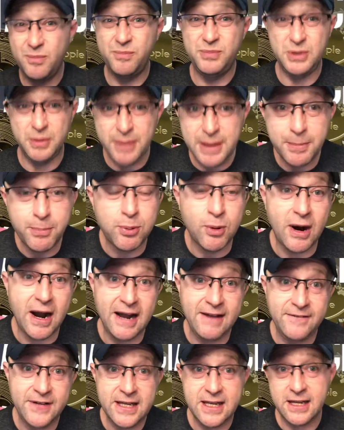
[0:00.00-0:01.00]
to be
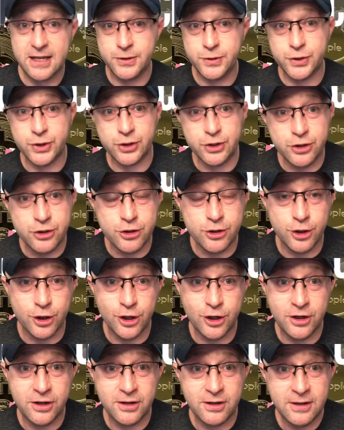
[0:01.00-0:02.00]
private and
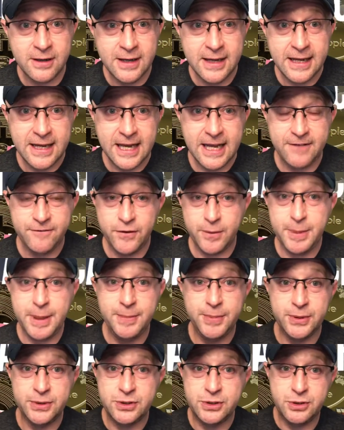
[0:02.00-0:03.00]
secure, and for
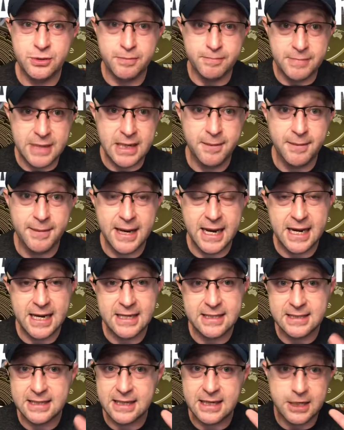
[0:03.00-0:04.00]
people to
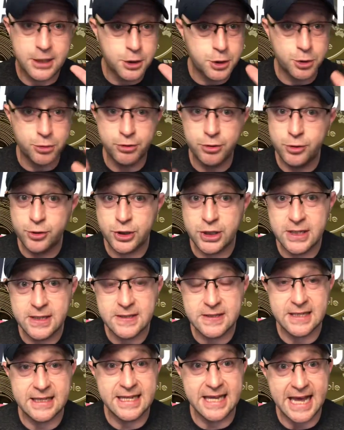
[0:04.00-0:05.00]
minimize the
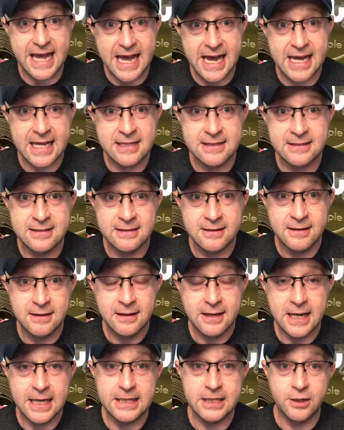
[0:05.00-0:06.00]
intrusions and the ads,
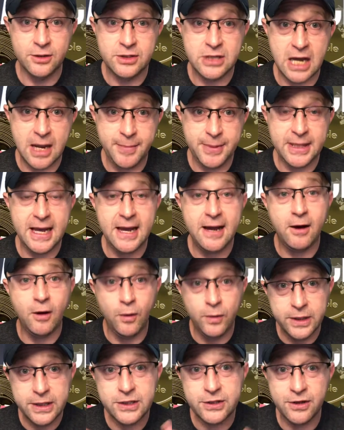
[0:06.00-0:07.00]
and then on top of that,
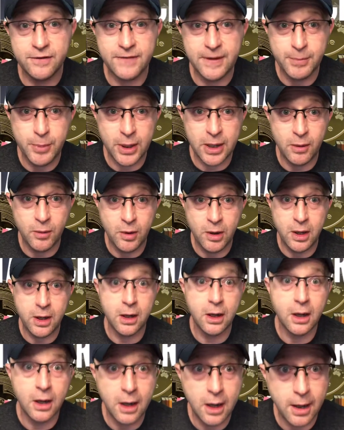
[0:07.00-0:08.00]
only serve up what I want.
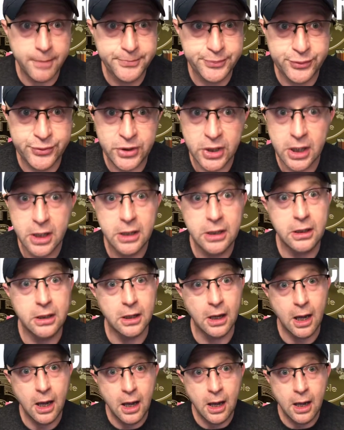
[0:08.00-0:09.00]
Oh, psh,
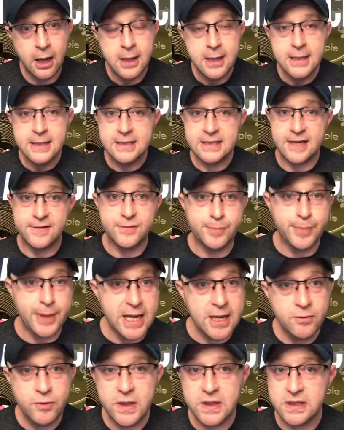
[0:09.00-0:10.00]
yeah, saves
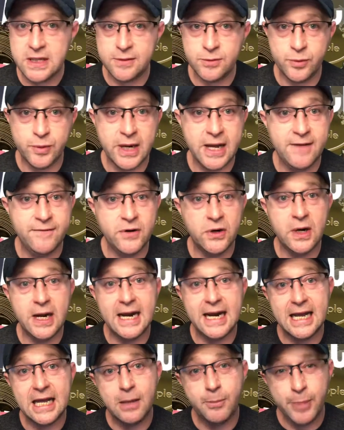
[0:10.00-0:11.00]
bandwidth, saves whatever,
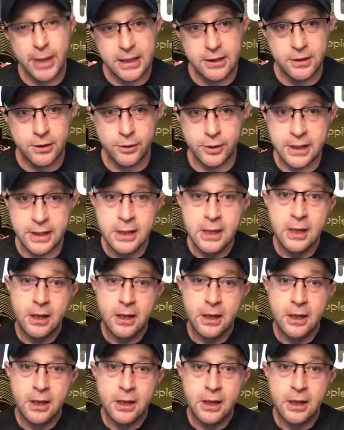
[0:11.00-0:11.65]
and I get paid to do it.